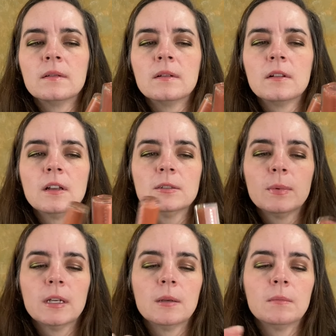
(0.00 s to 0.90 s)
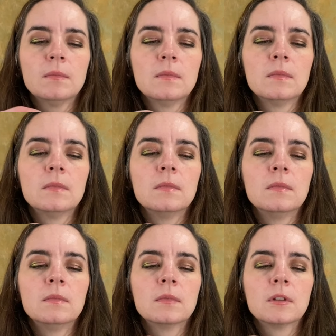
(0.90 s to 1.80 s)
Gloss Bomb.
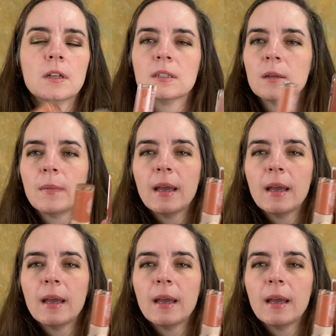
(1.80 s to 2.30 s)
gloss on.